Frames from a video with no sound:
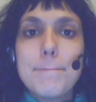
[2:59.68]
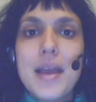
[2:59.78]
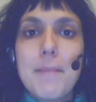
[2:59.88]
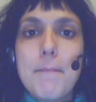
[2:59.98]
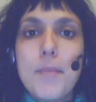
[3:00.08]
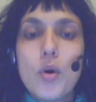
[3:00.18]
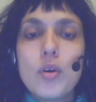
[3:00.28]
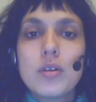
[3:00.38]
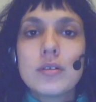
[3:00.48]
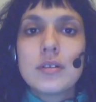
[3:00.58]

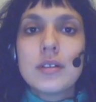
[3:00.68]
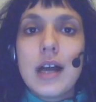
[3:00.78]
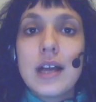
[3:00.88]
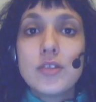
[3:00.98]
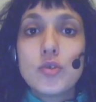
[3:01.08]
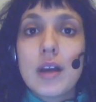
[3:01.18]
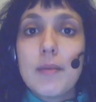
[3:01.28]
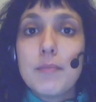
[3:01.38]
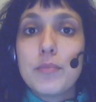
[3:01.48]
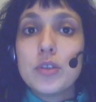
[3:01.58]
bebo. And you
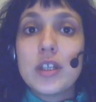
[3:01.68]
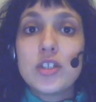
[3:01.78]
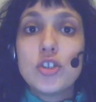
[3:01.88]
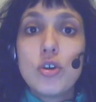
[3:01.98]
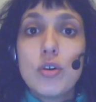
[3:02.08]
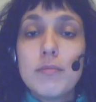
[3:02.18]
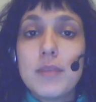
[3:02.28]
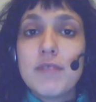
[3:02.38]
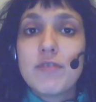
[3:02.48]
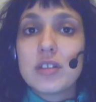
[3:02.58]
can put a yo
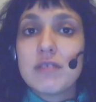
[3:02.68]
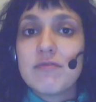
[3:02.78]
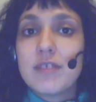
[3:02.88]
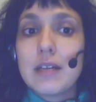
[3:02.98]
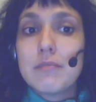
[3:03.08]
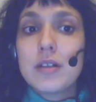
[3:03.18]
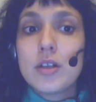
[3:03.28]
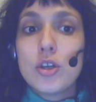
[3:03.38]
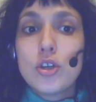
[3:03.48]
before the verb.